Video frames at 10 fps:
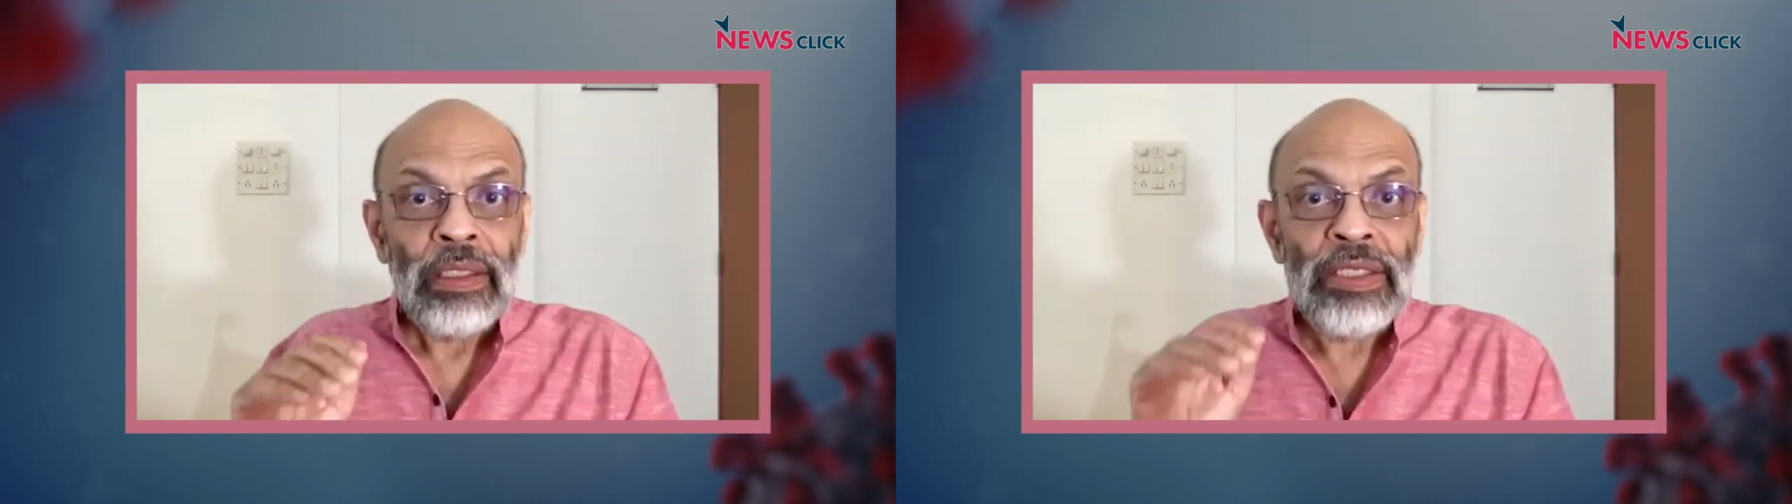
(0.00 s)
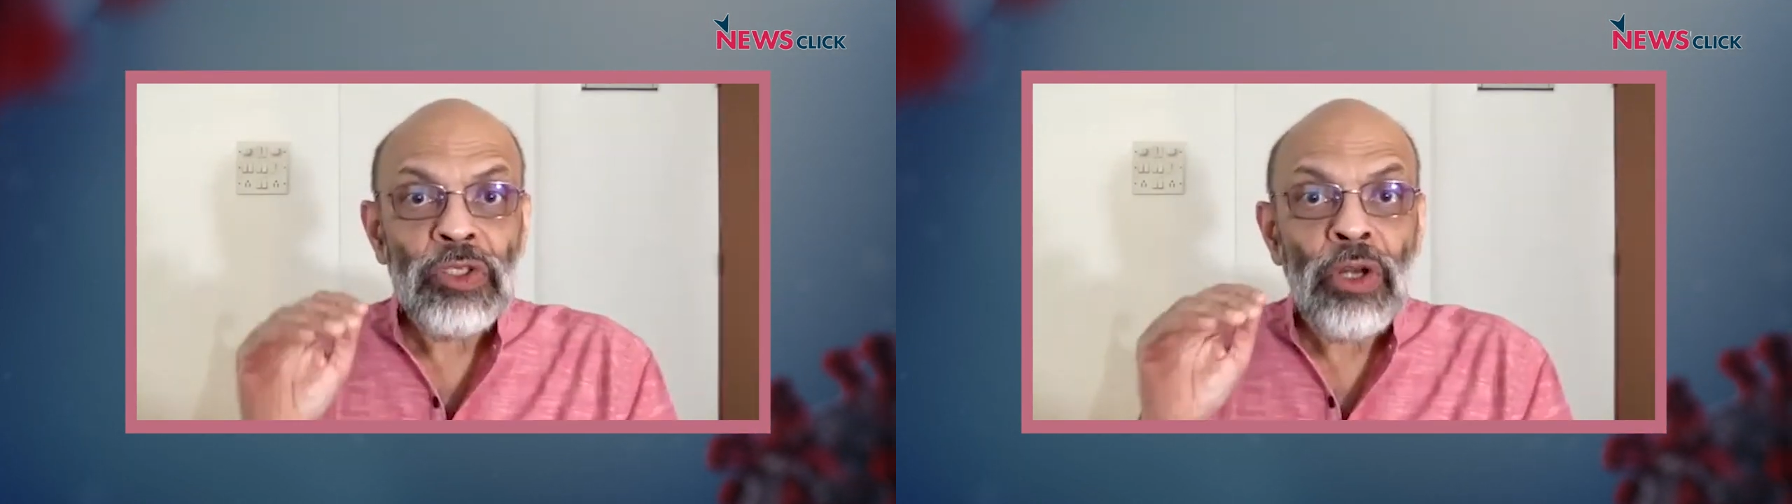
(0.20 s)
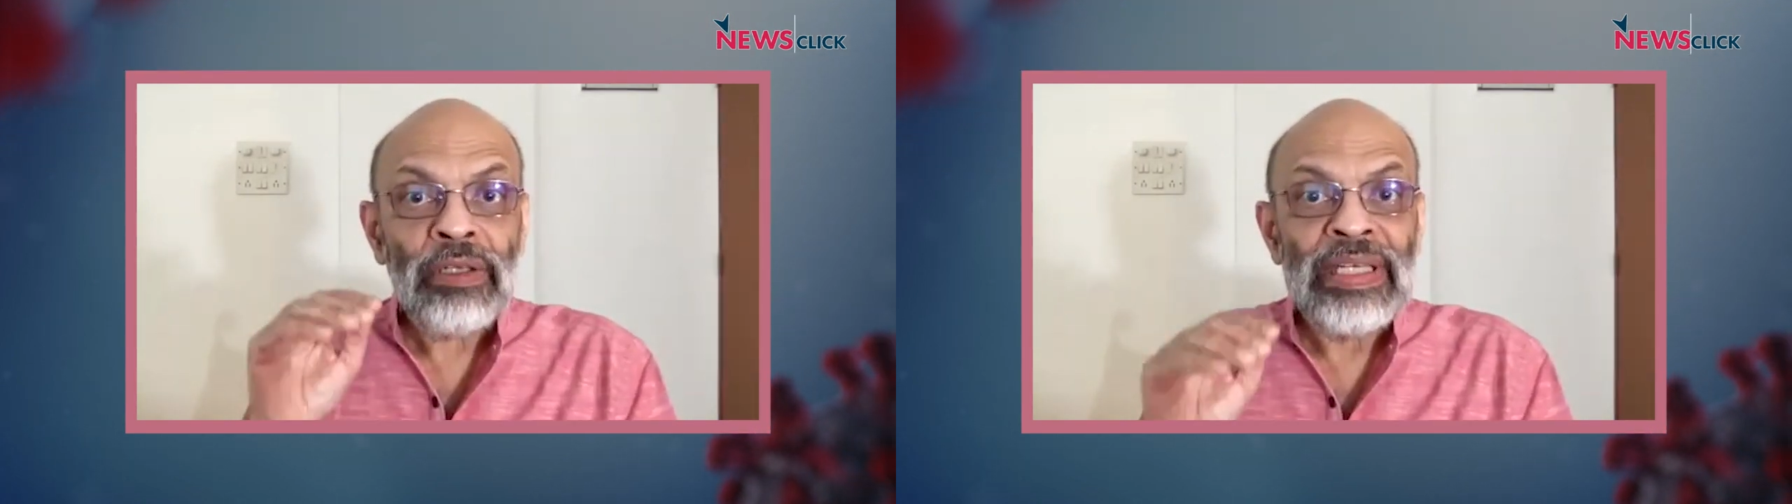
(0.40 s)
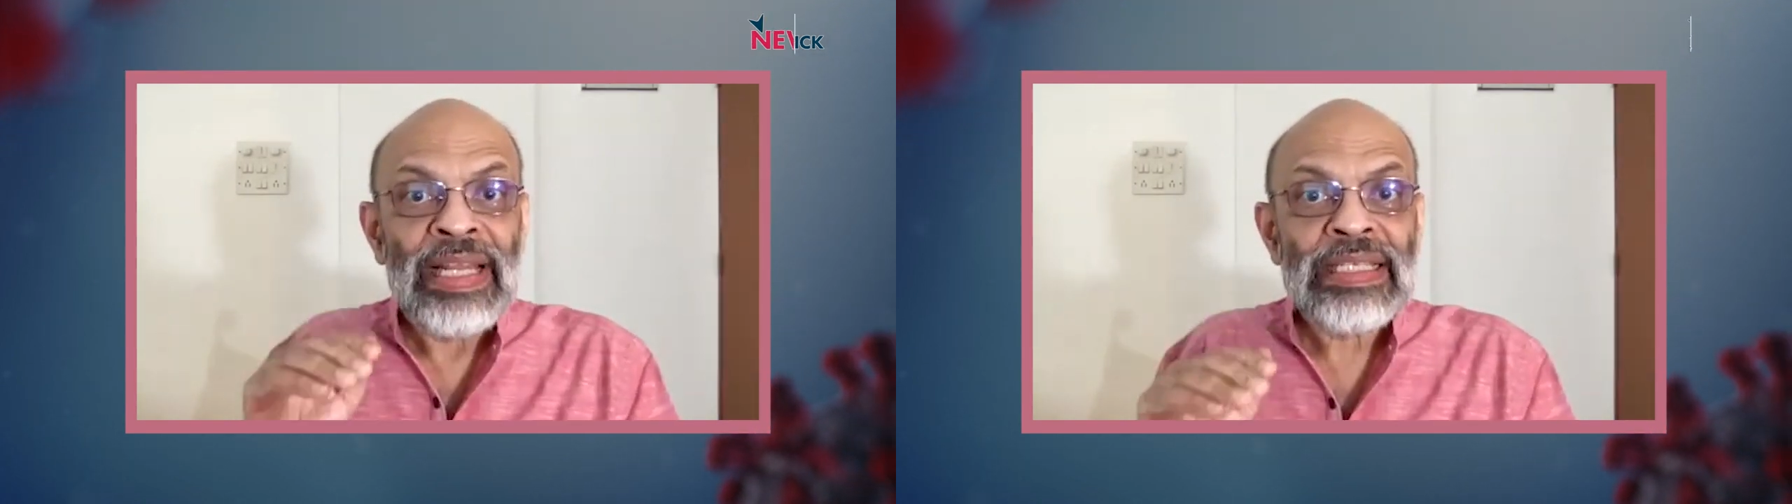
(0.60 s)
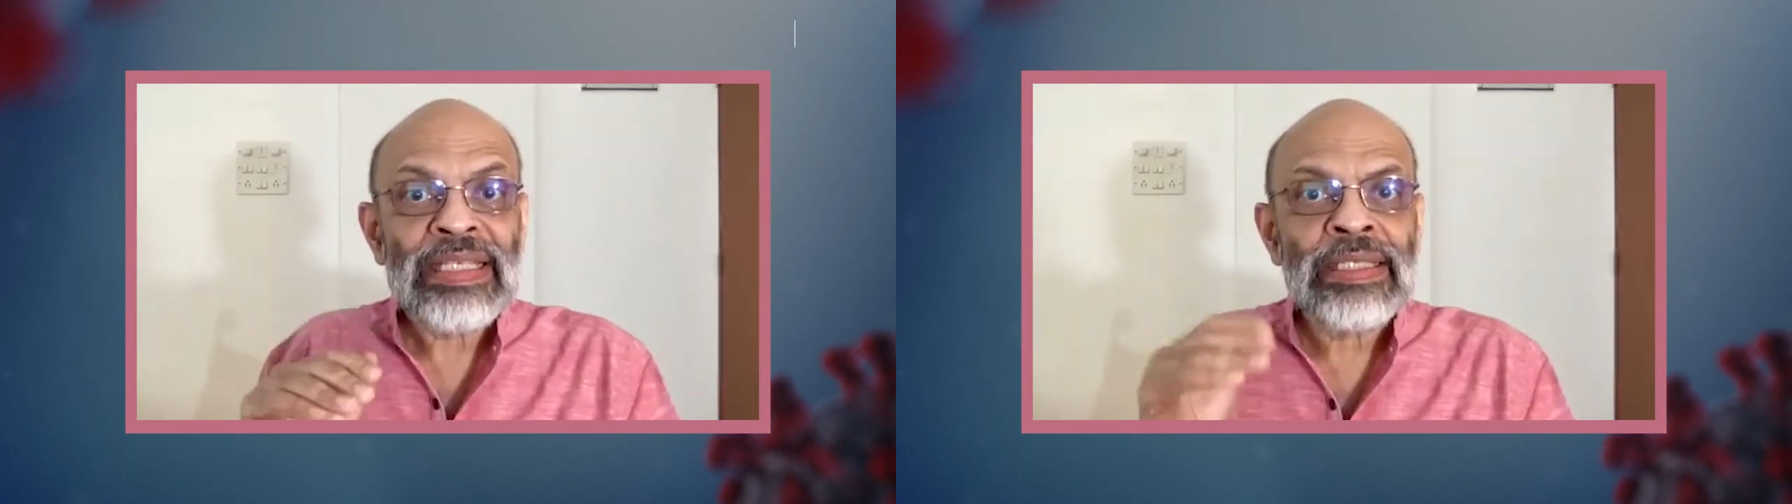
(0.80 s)
is not
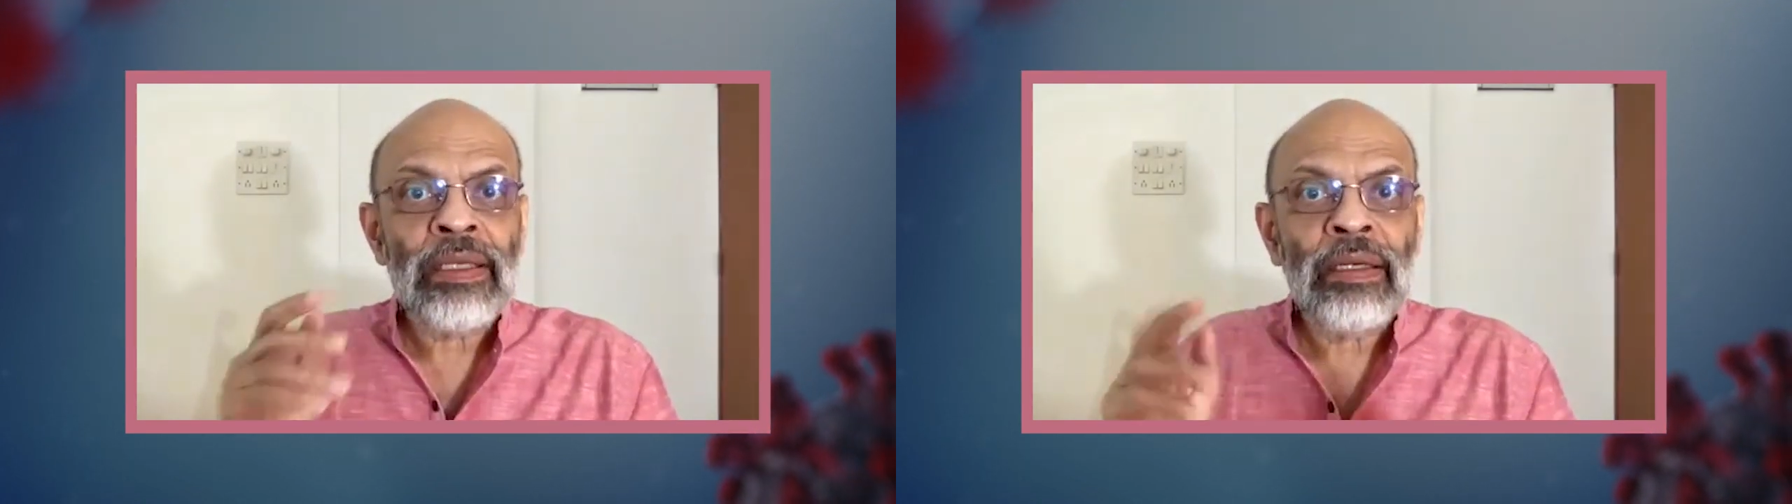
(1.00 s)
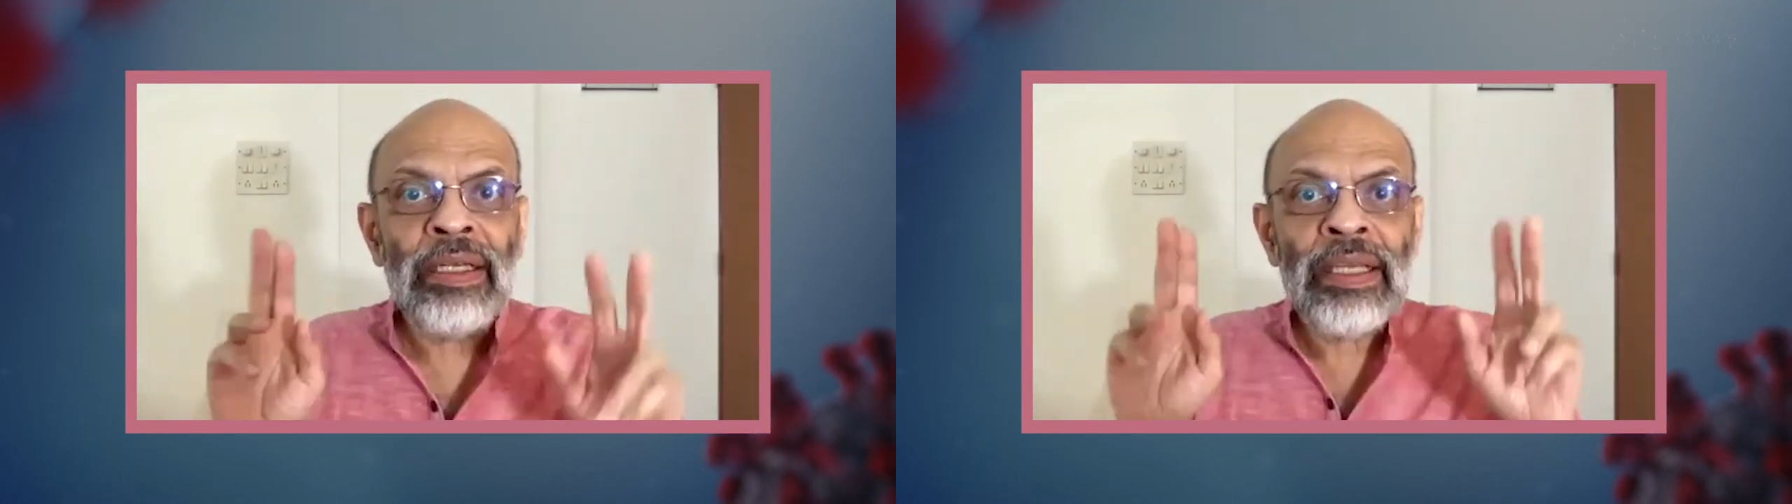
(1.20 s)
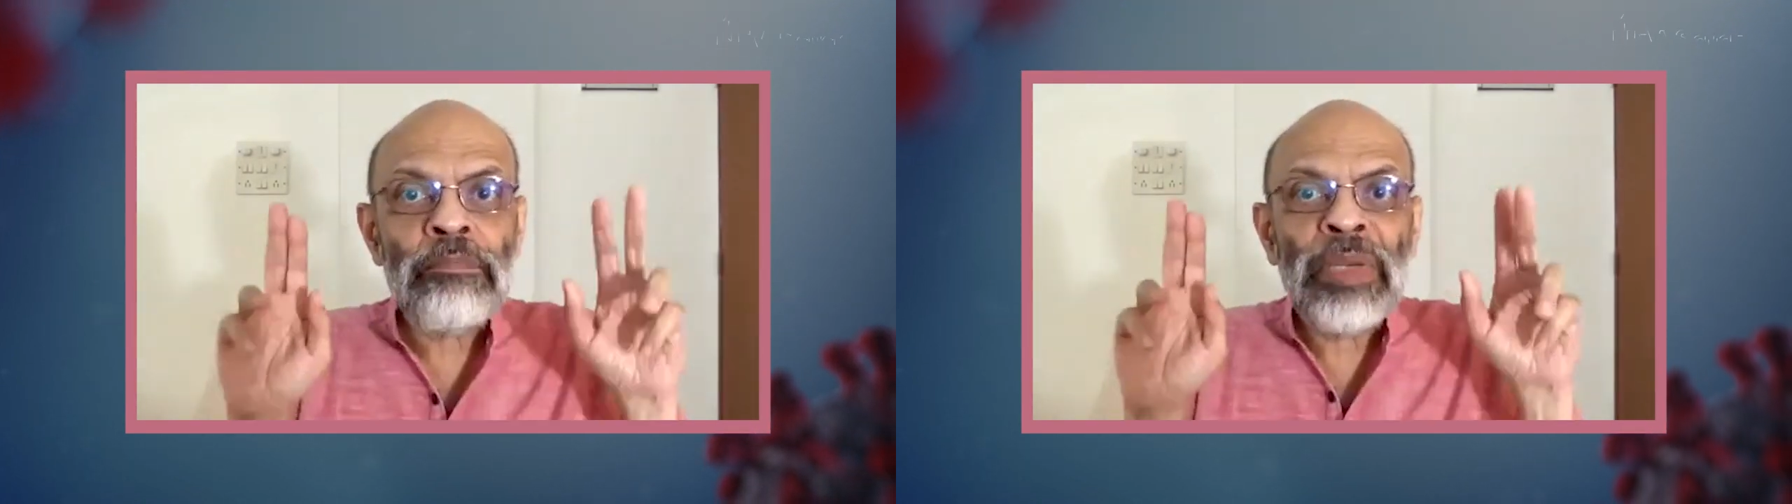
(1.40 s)
necessarily